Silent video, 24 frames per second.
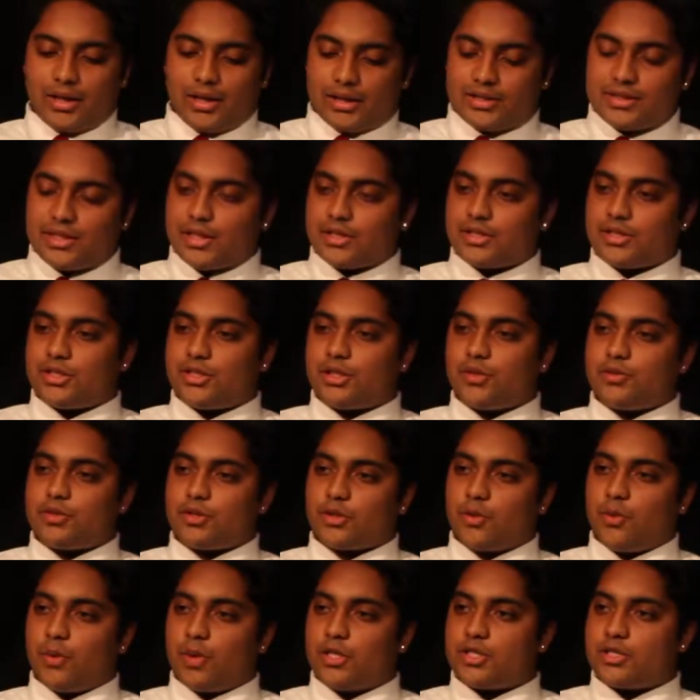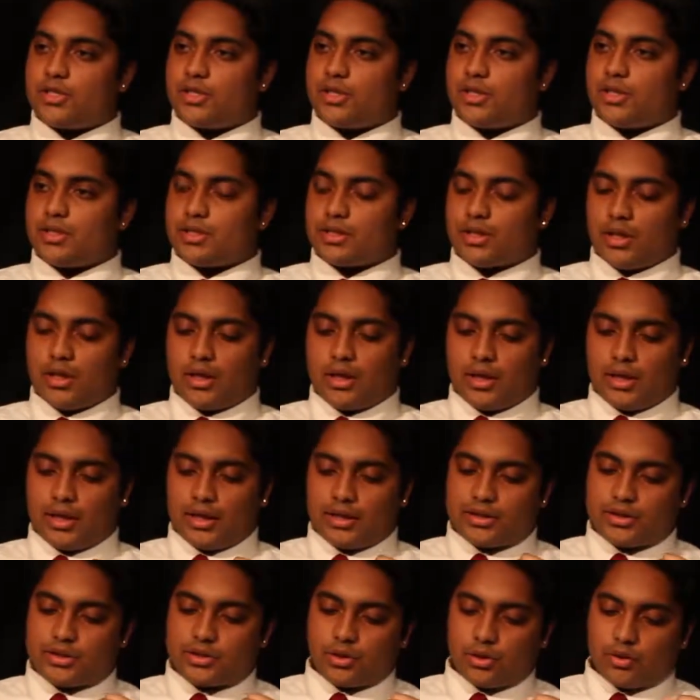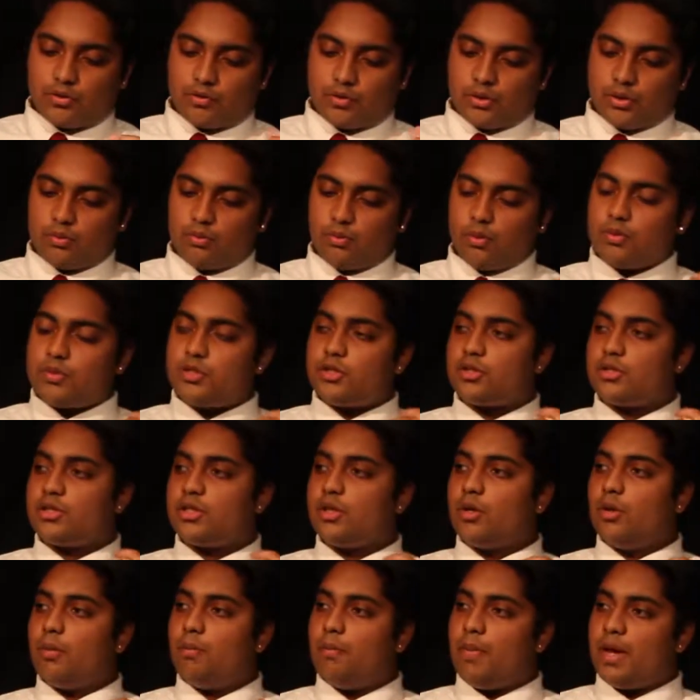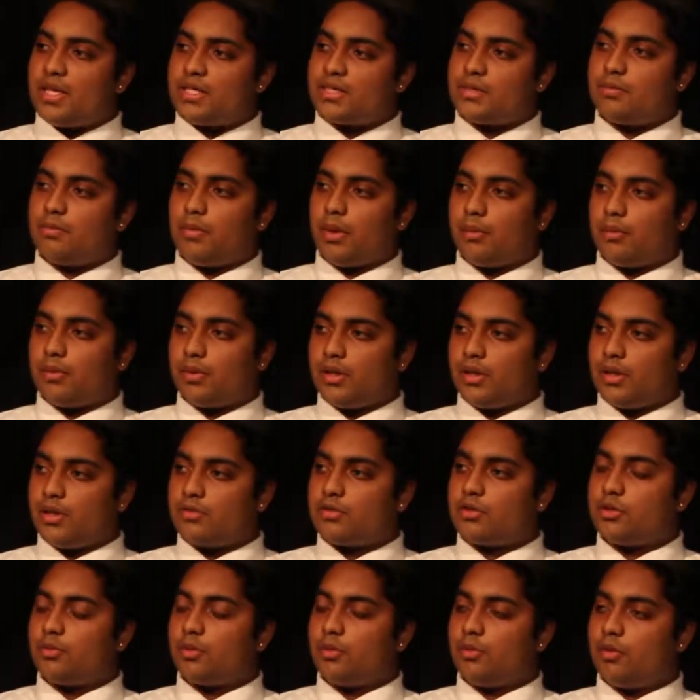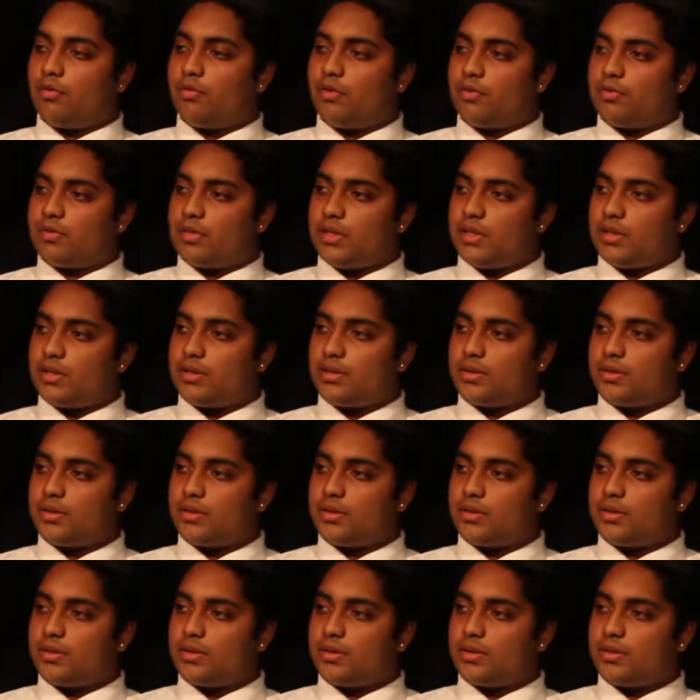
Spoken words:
like to ask a series of questions. I'd like to start off with, what was your single best memory of Super Bowl 50?